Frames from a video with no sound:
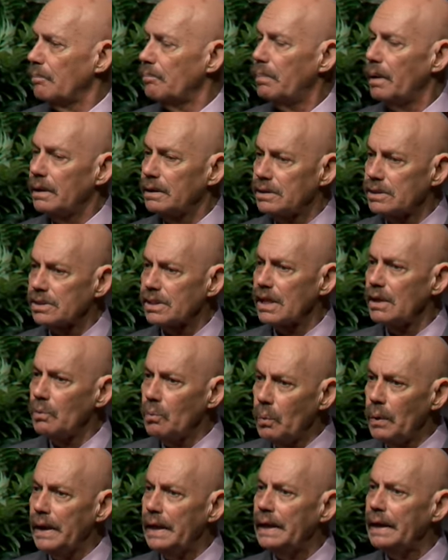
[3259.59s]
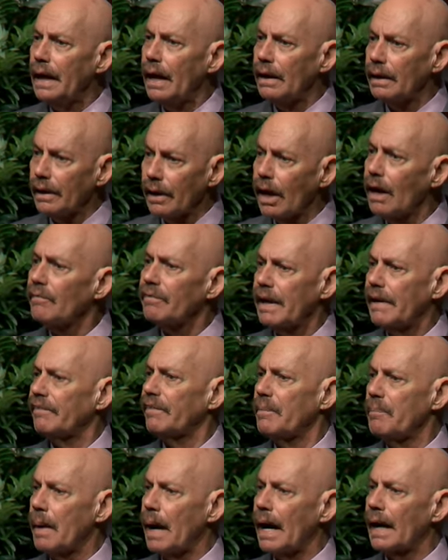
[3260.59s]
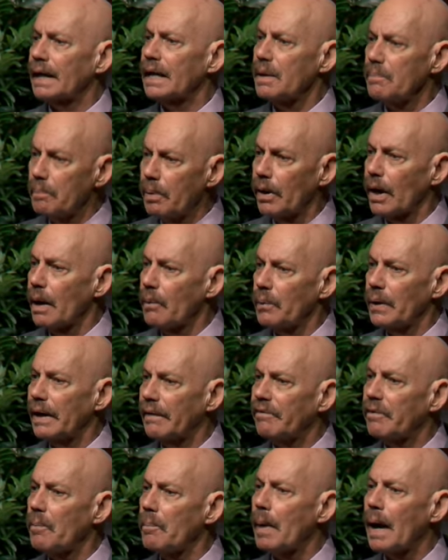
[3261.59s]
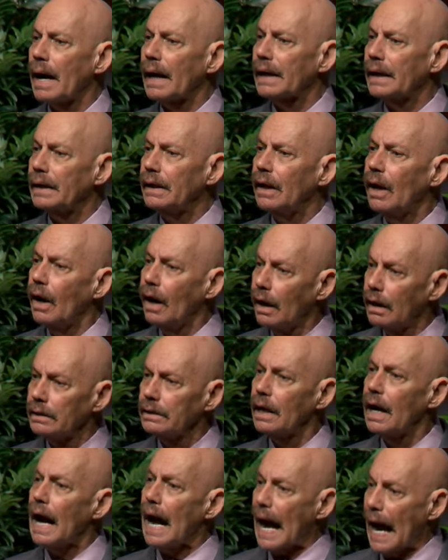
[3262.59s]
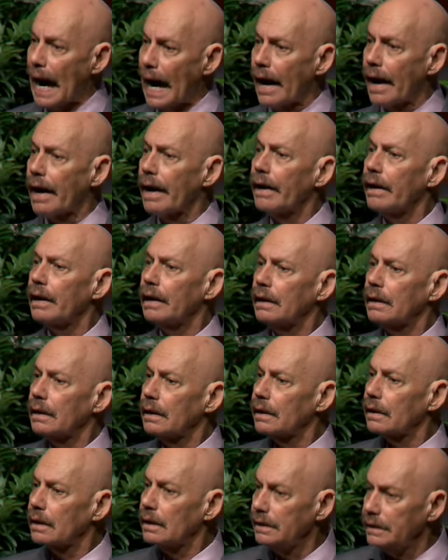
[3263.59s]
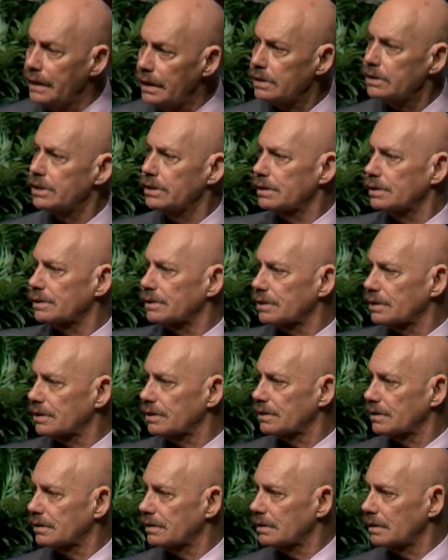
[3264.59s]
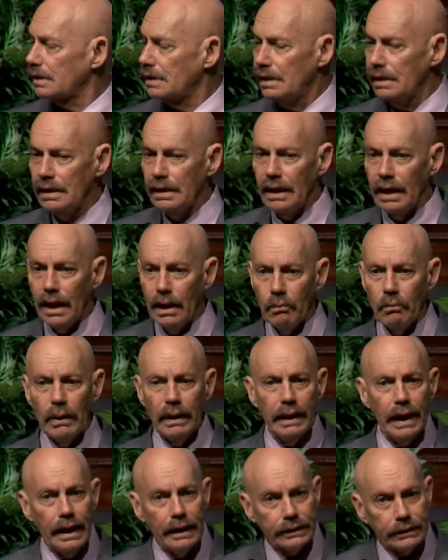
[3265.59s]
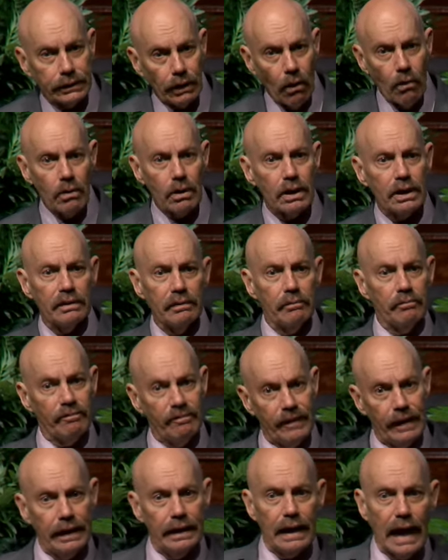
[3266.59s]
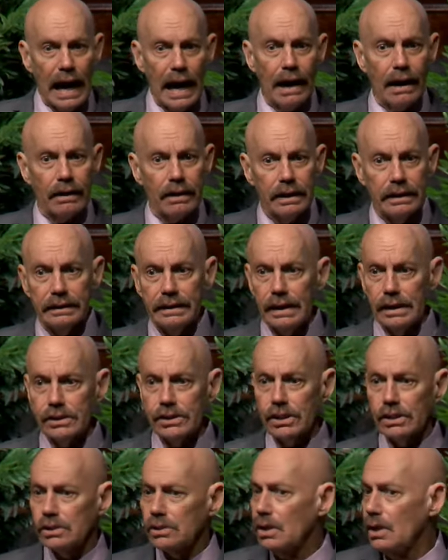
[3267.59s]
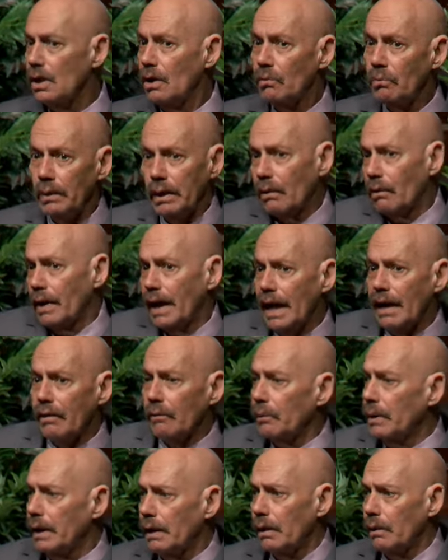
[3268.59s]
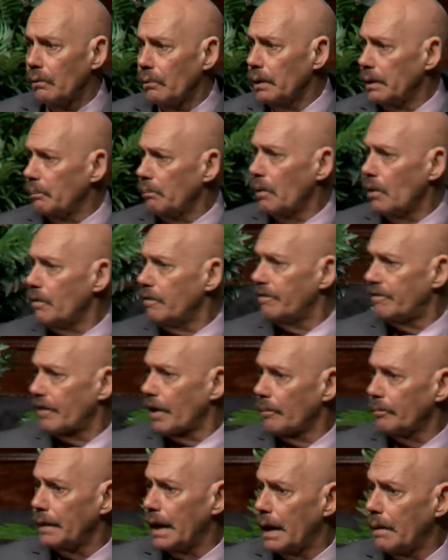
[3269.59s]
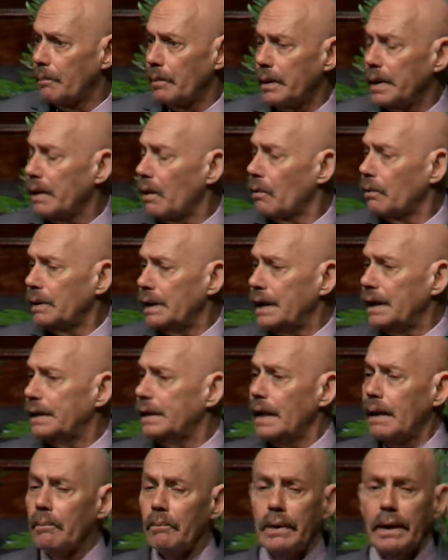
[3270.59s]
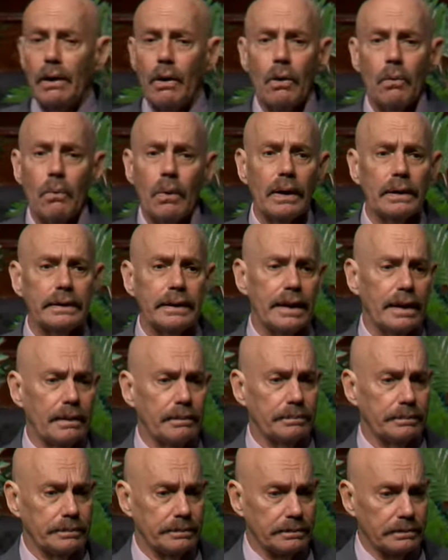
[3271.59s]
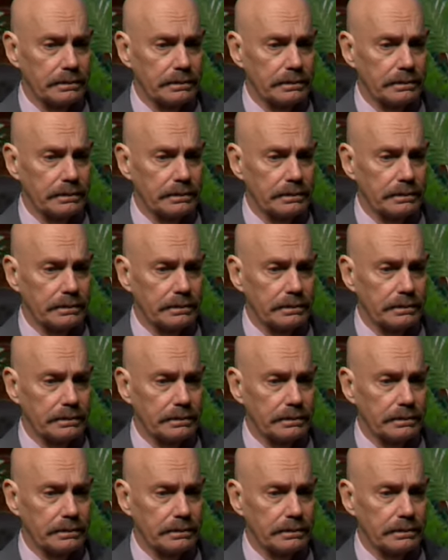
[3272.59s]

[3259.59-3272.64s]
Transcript: But you see, we love everybody and put up with everybody under our conditions. And when they don't fit our conditions, we don't have, we don't, we move from them. We don't need them. We don't want them.